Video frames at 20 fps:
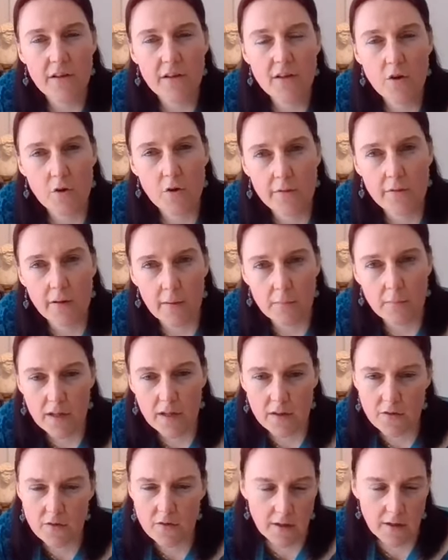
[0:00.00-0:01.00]
in your
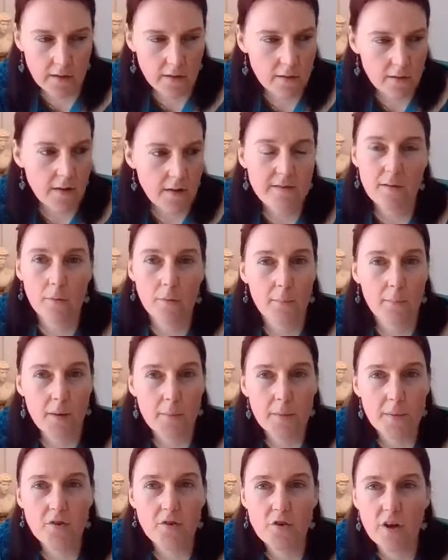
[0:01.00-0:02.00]
family history and someone
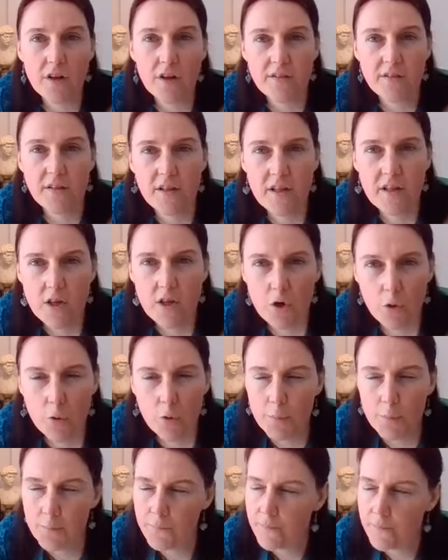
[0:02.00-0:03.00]
might be interested in you.